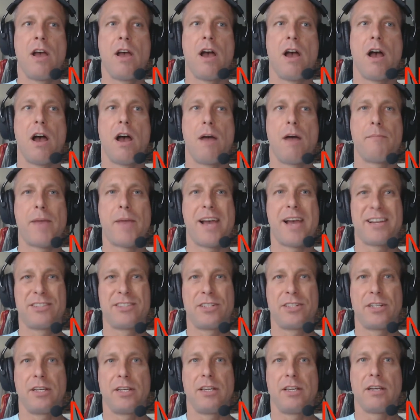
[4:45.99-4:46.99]

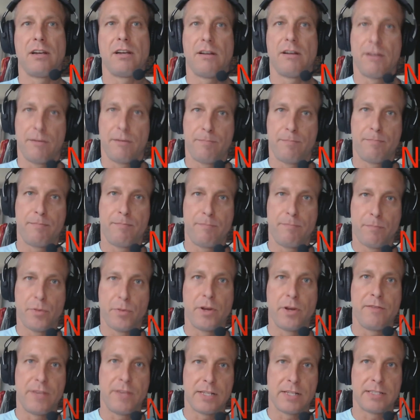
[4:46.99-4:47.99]
Actually, our
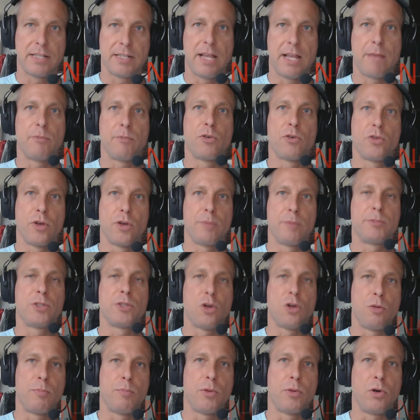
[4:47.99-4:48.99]
previous name,
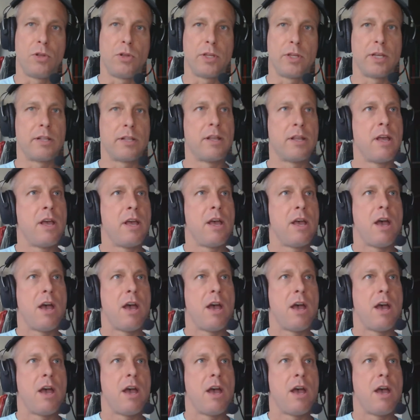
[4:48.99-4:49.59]
Crypto Bullion.